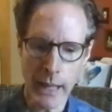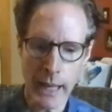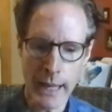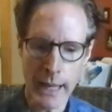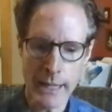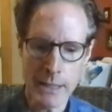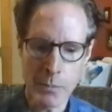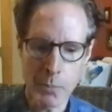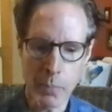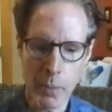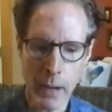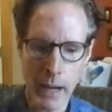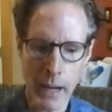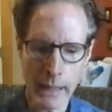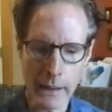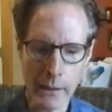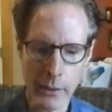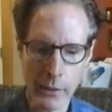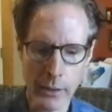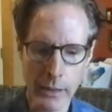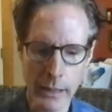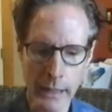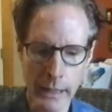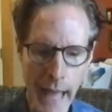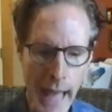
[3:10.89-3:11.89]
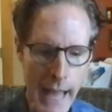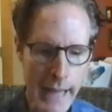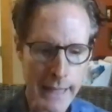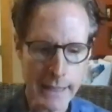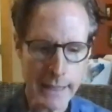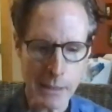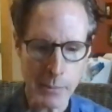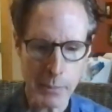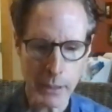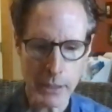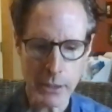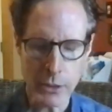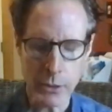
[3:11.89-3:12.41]
and by learning
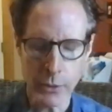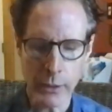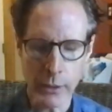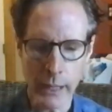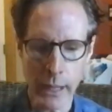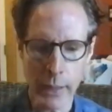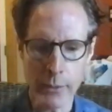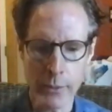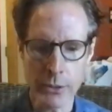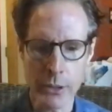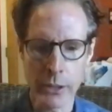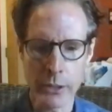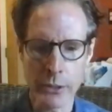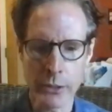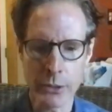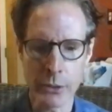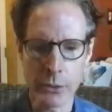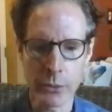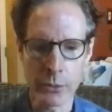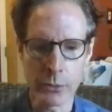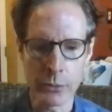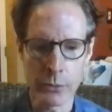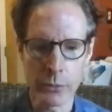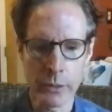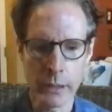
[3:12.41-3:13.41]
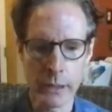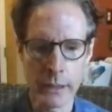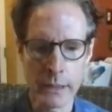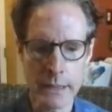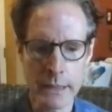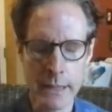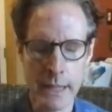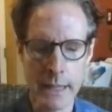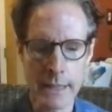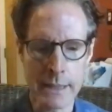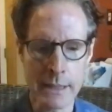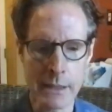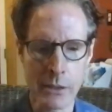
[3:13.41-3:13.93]
acting by doing, I was also in a
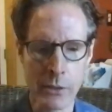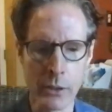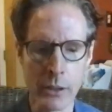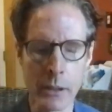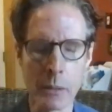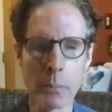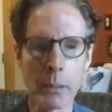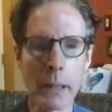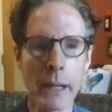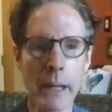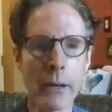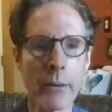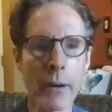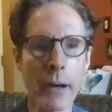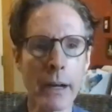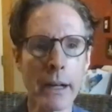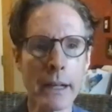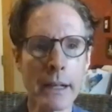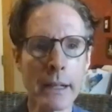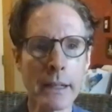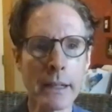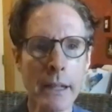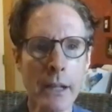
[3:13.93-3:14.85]
sense learning playwriting.